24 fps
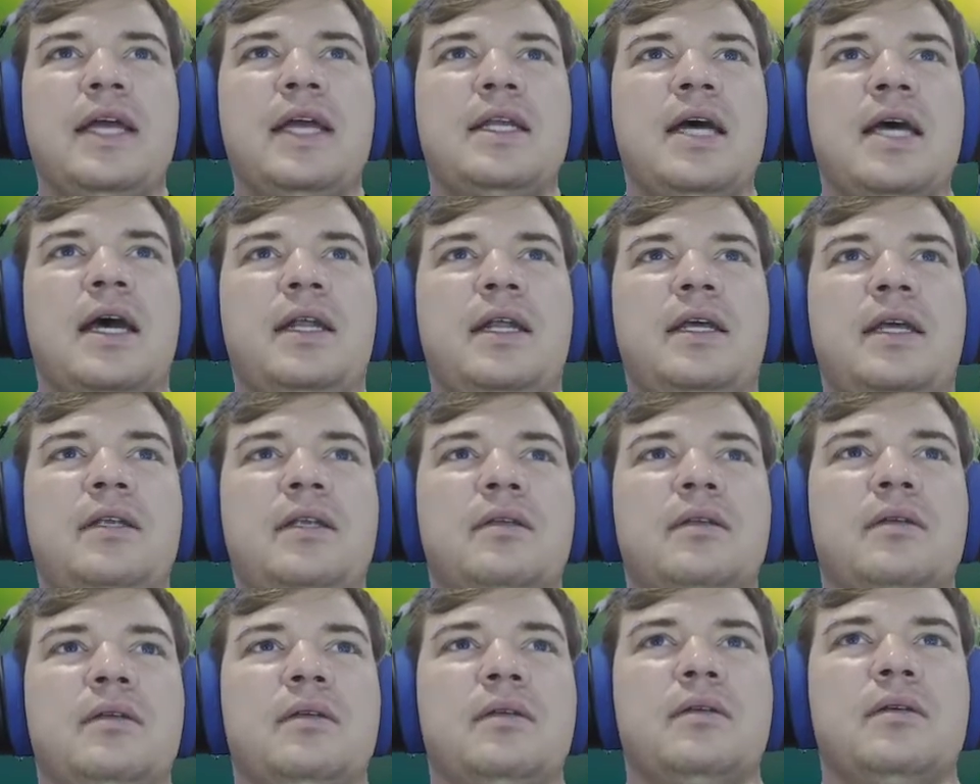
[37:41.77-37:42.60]
on it,
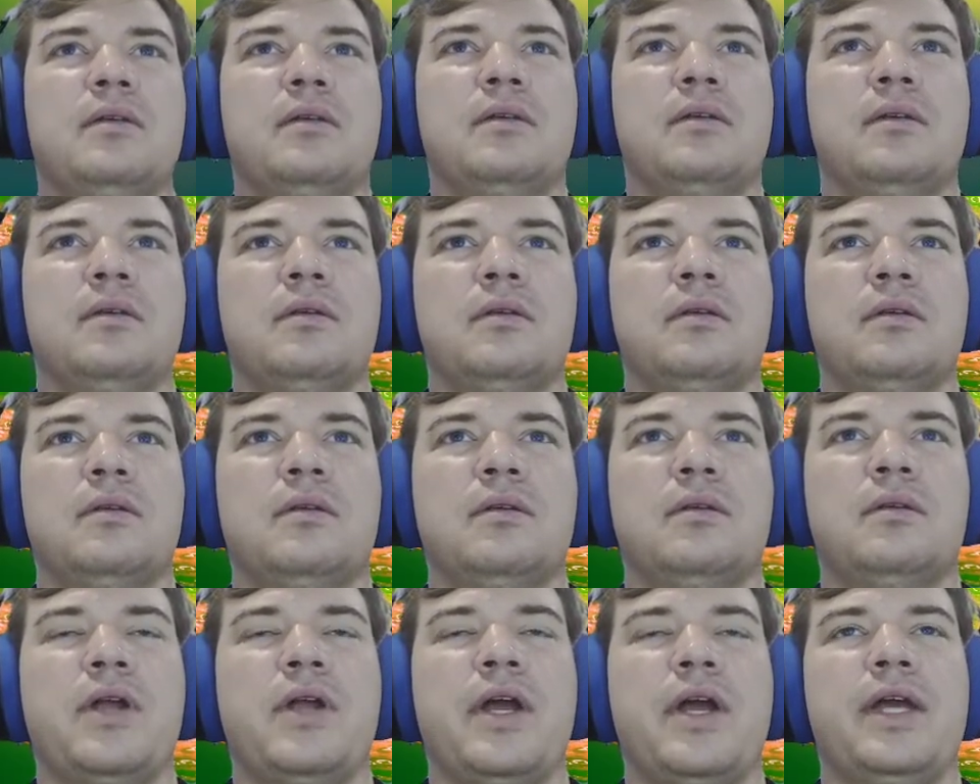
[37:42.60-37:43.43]

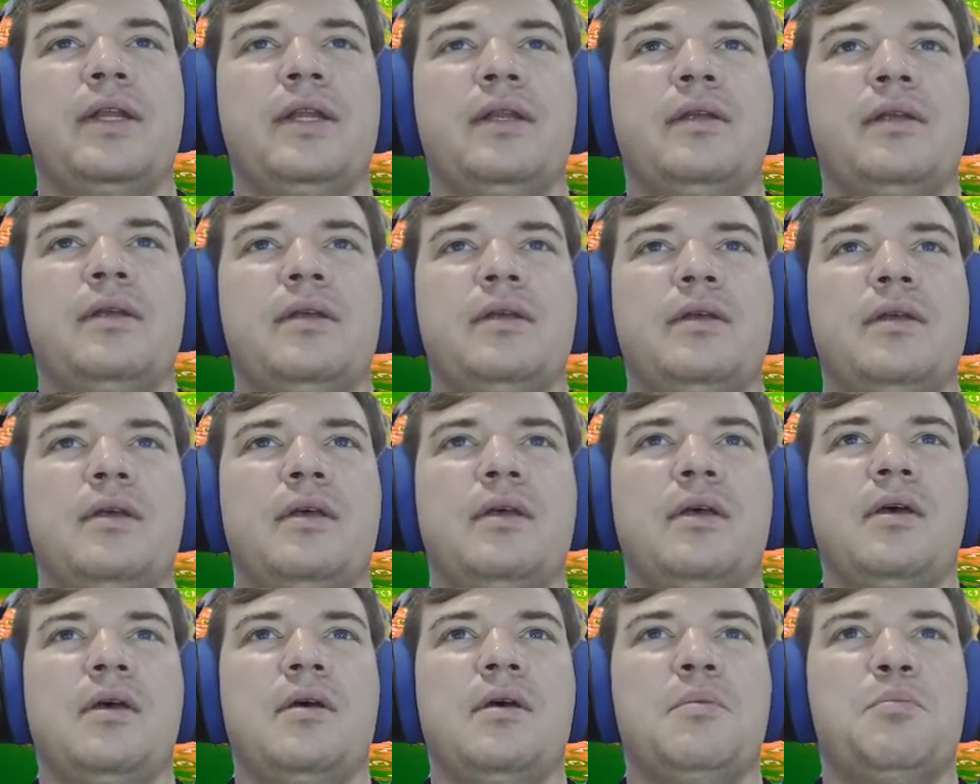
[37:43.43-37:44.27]
right?
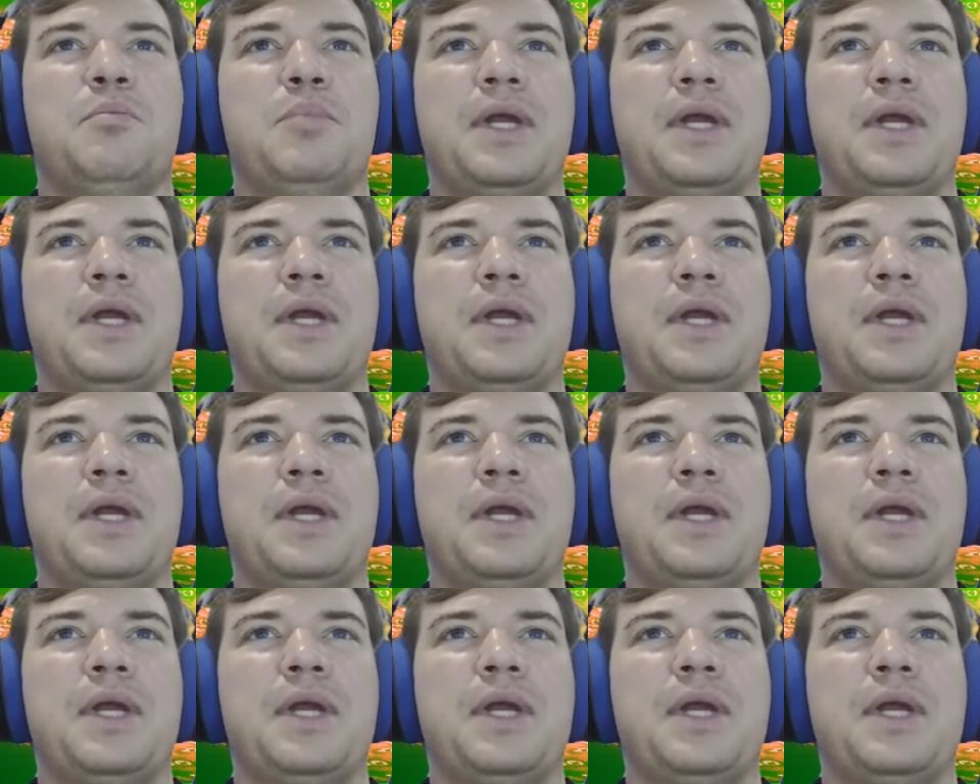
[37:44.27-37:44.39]
But